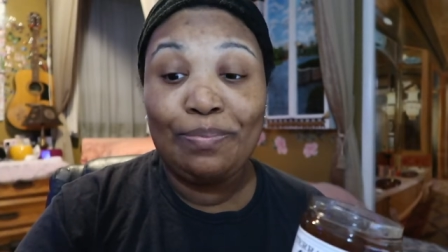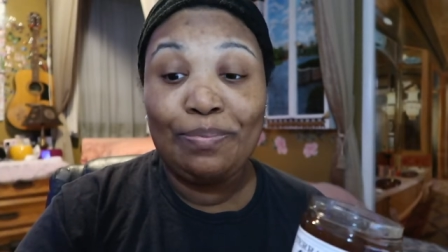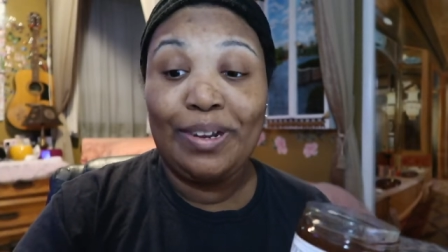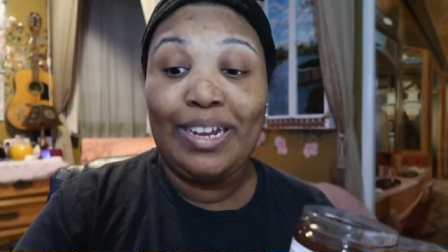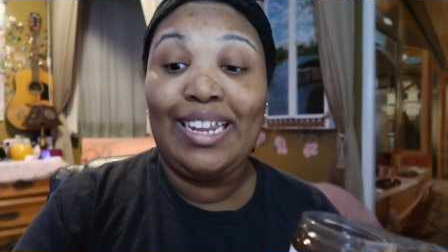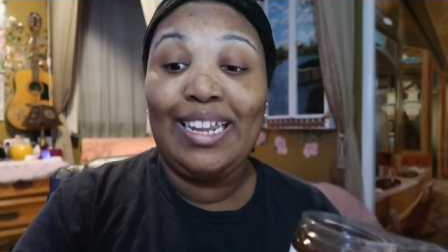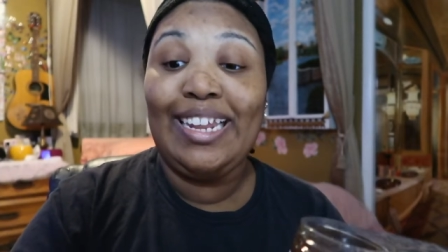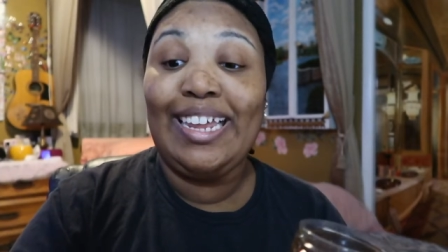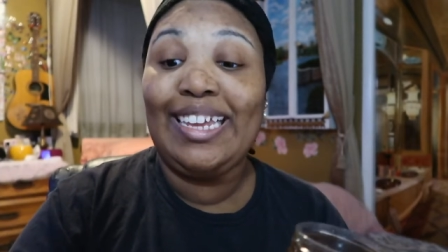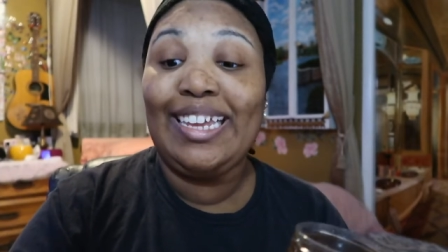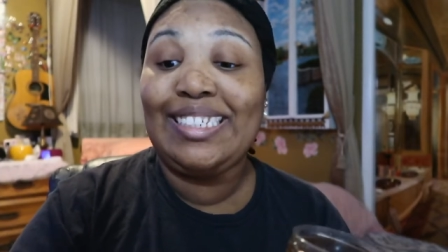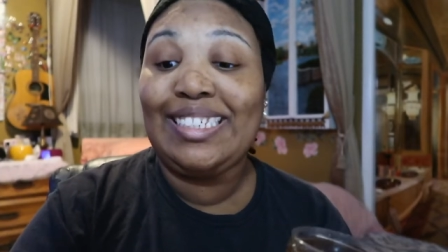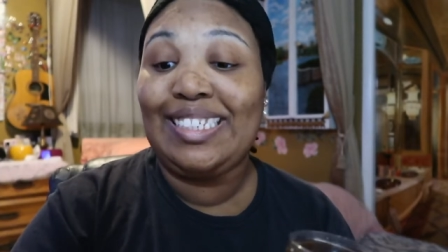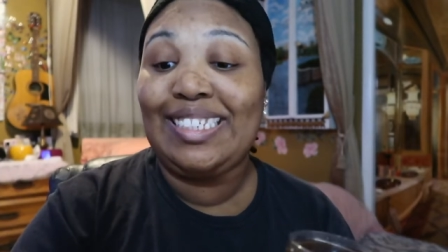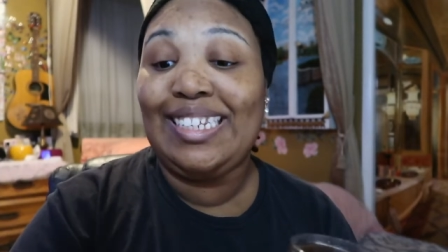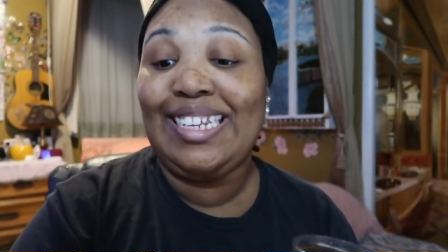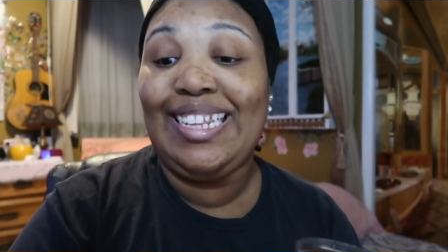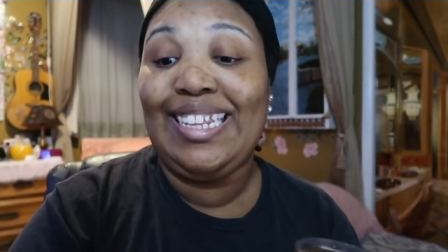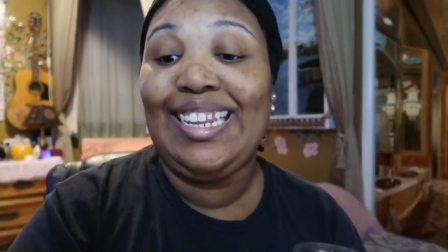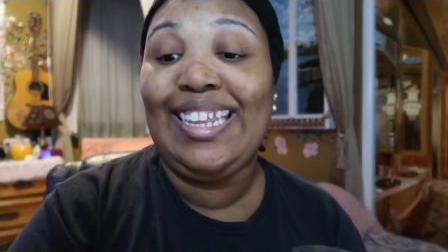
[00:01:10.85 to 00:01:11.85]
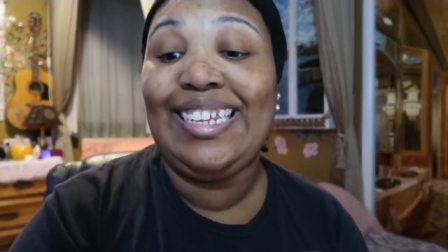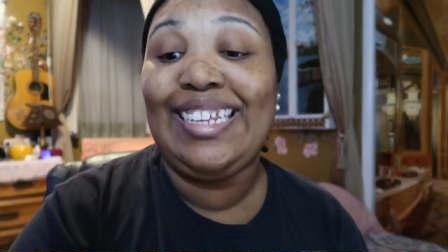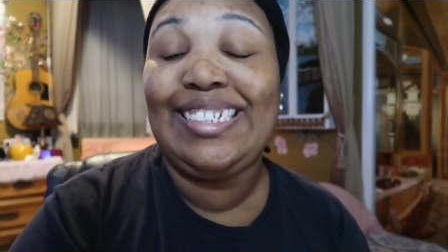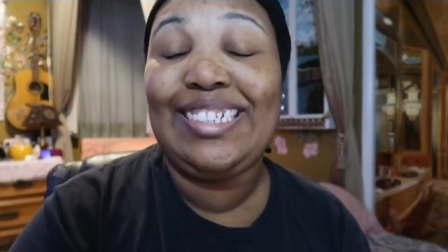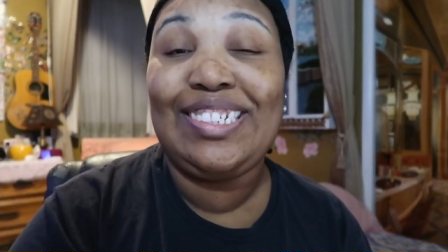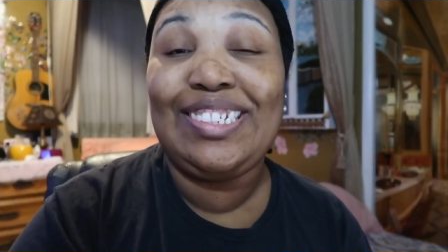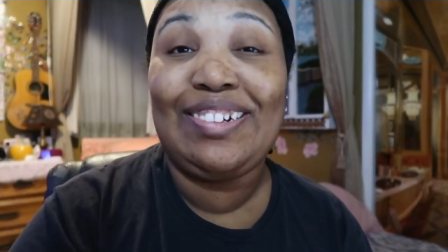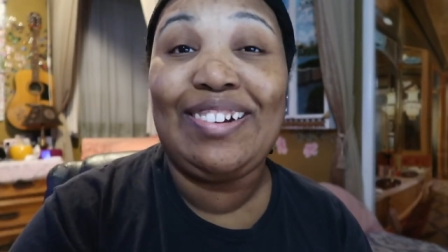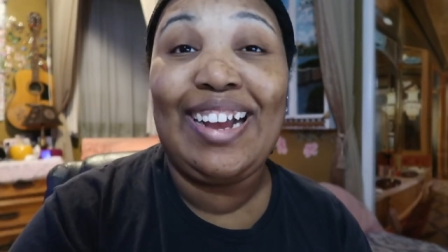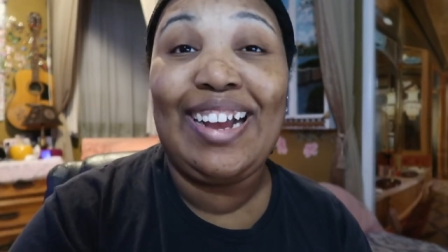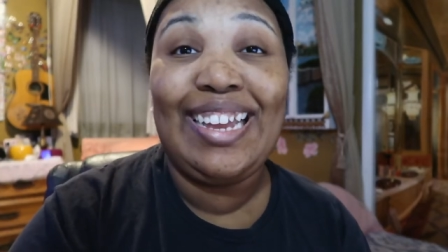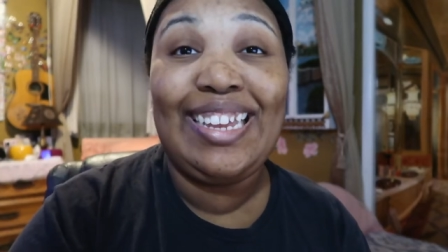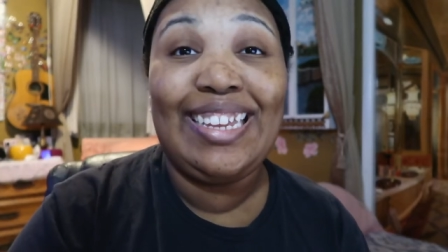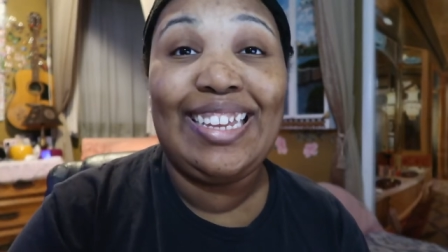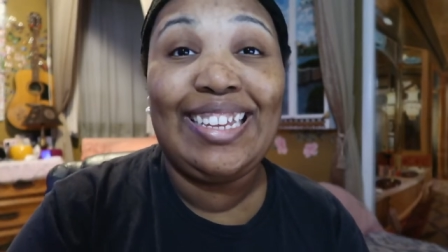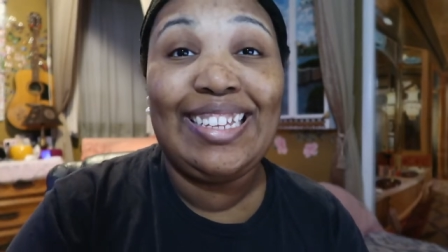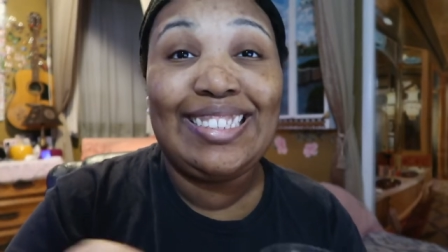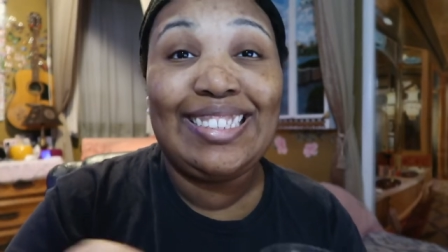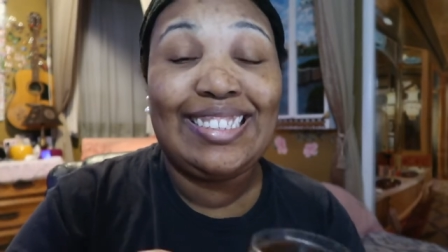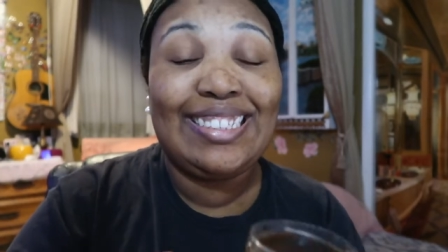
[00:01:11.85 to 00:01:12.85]
But let's try
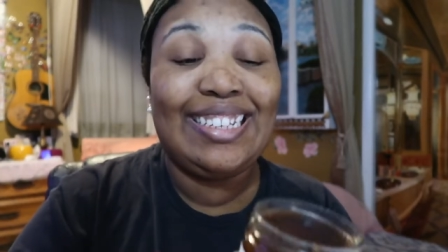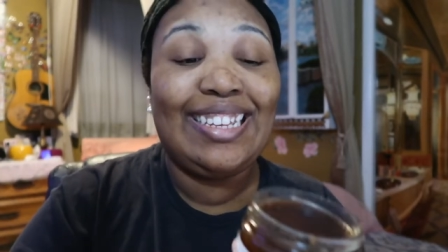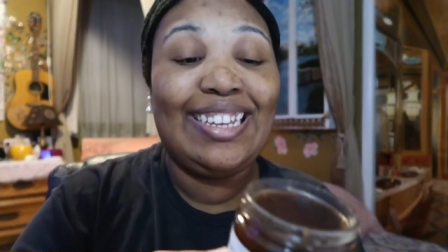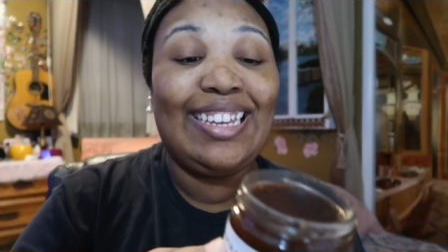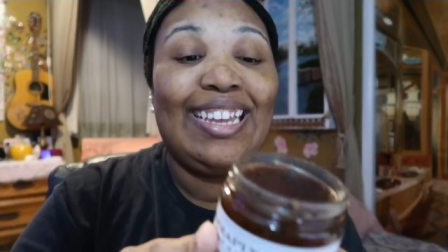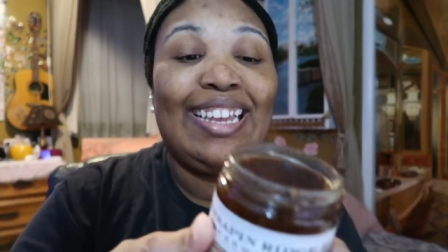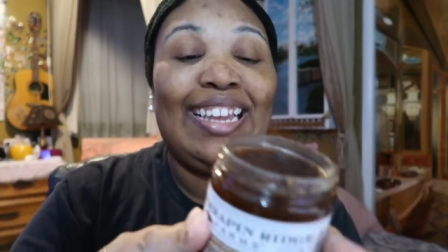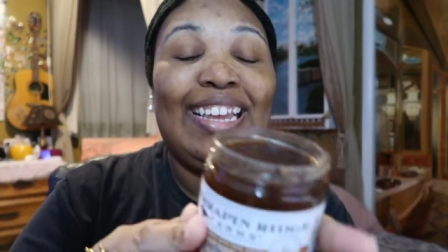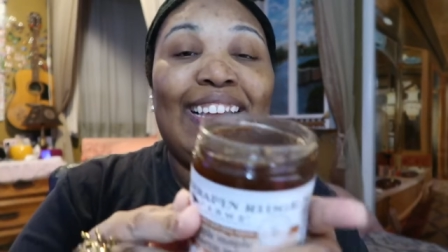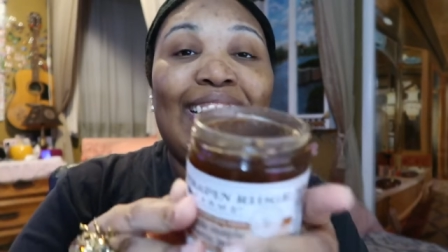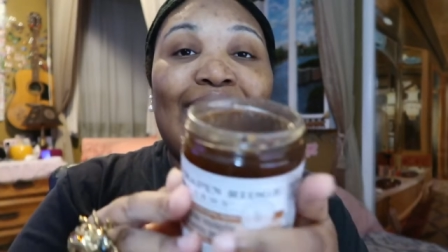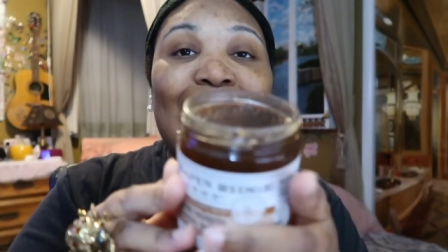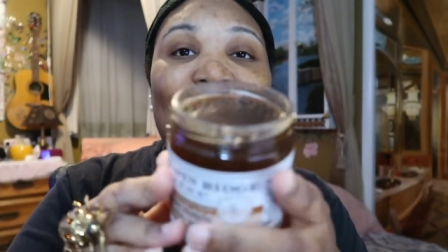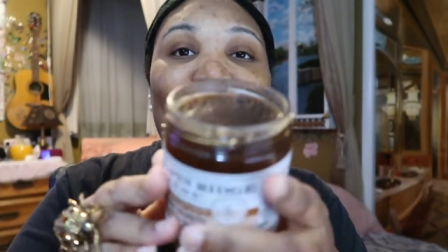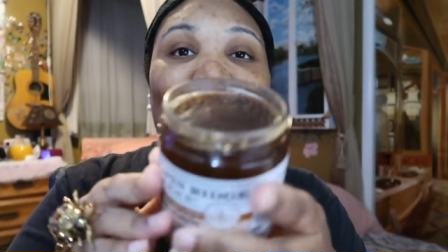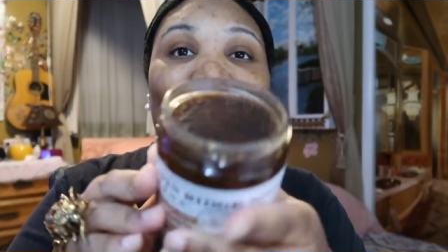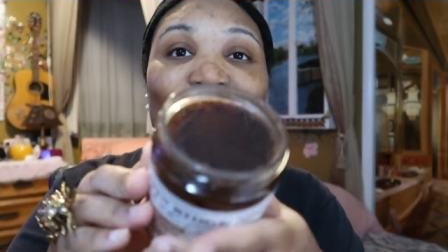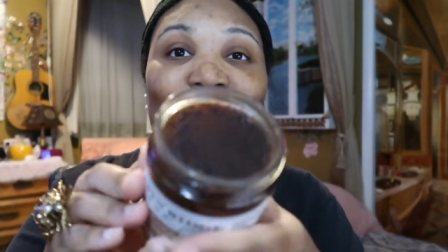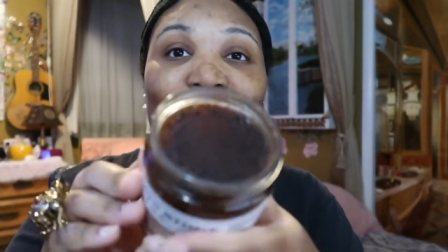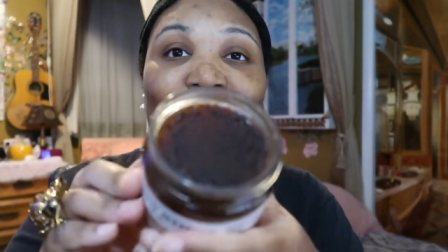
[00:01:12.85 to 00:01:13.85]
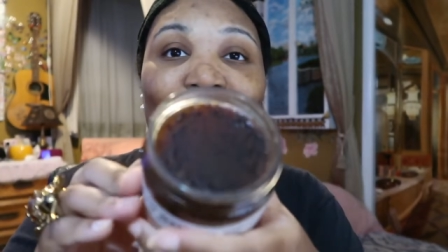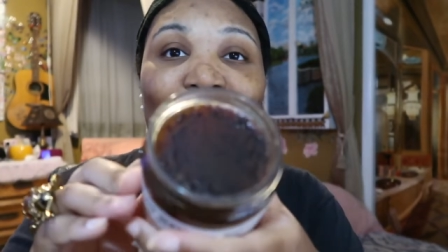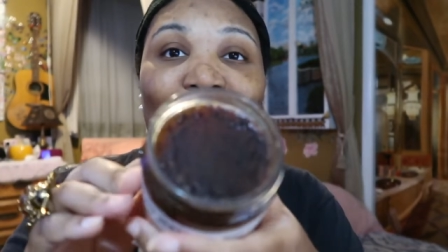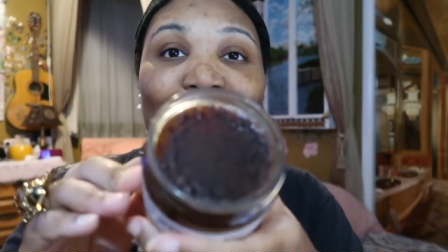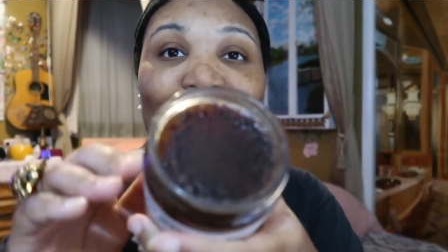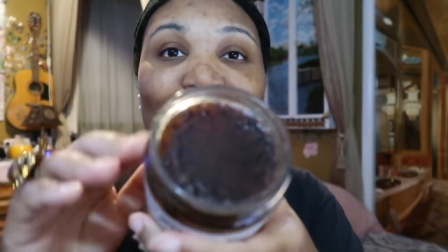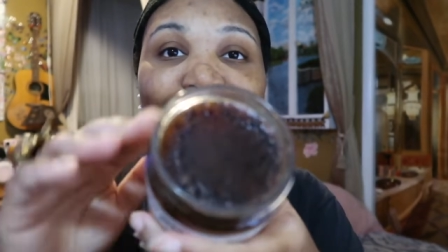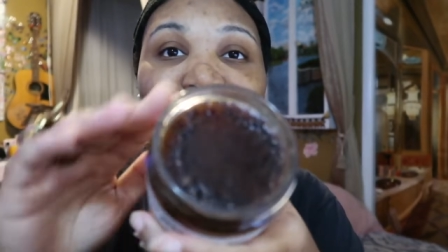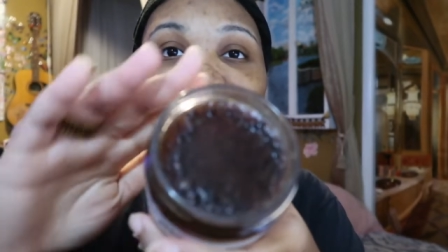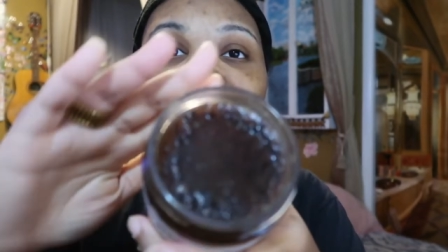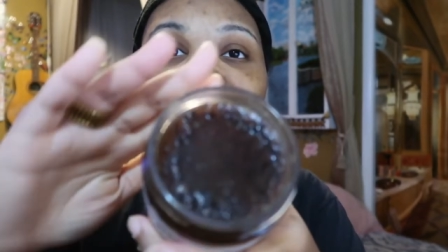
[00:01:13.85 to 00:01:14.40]
it. That's what it looks